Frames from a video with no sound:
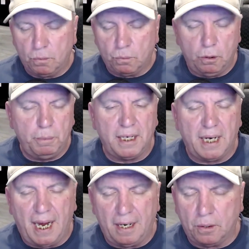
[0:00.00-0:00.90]
Ruben
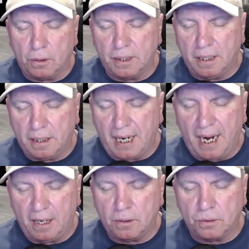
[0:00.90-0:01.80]

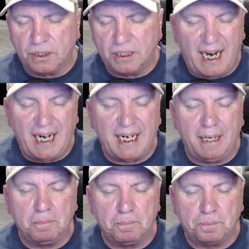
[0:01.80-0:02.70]
Gallegos take it.